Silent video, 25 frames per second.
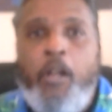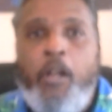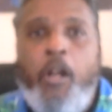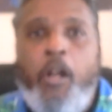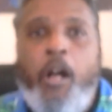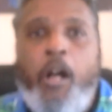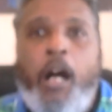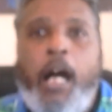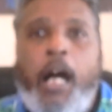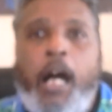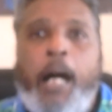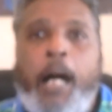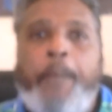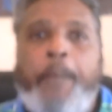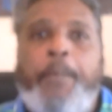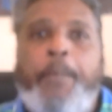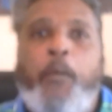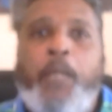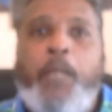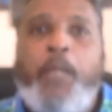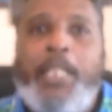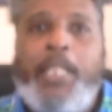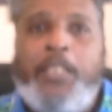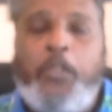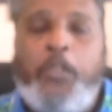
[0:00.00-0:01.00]
uh, but
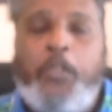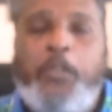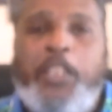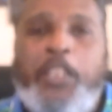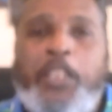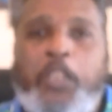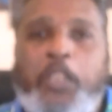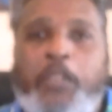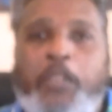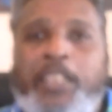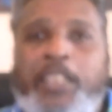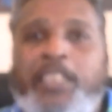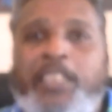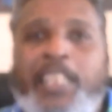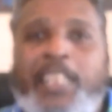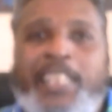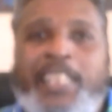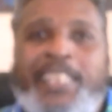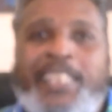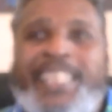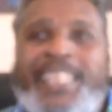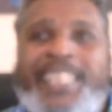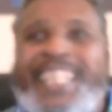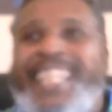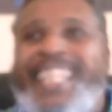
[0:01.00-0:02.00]
we still need to
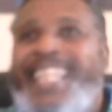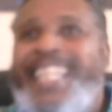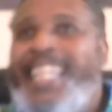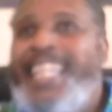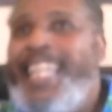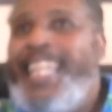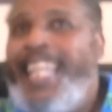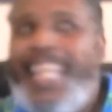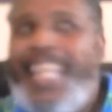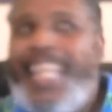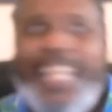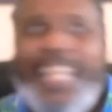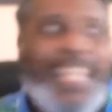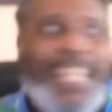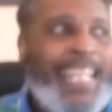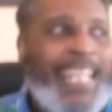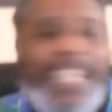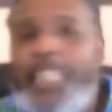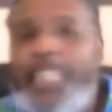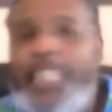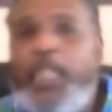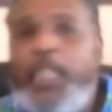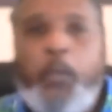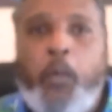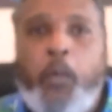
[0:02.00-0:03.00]
exist in
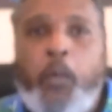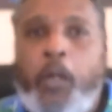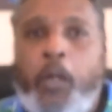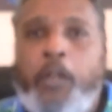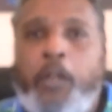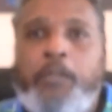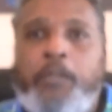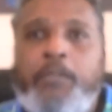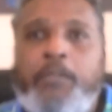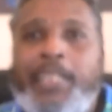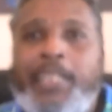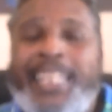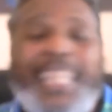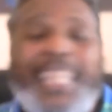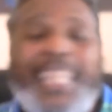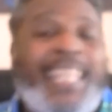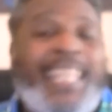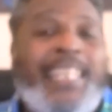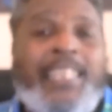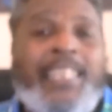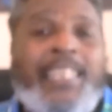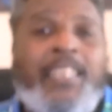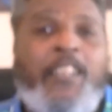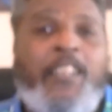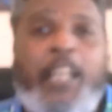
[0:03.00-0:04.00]
the world,
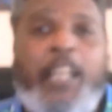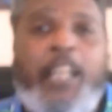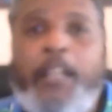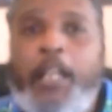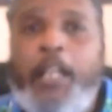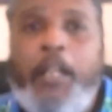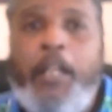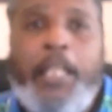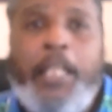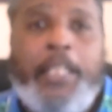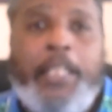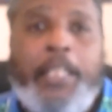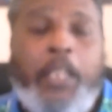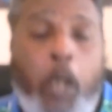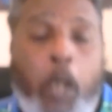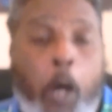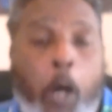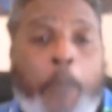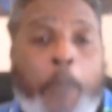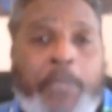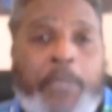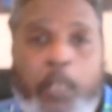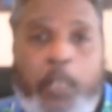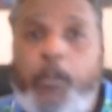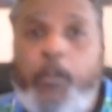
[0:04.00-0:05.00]
in the in the
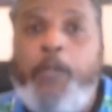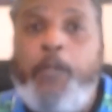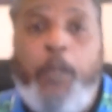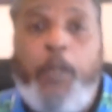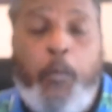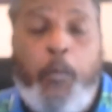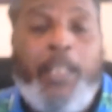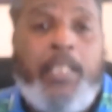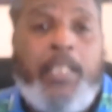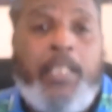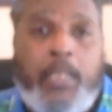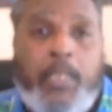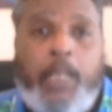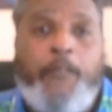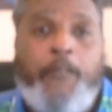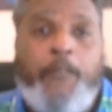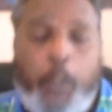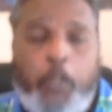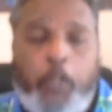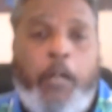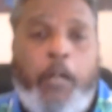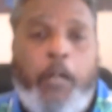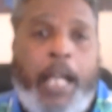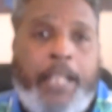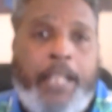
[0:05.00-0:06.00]
hopes that we would win some for
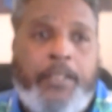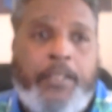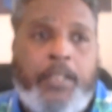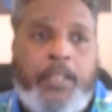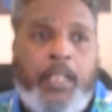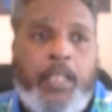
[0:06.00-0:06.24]
Christ.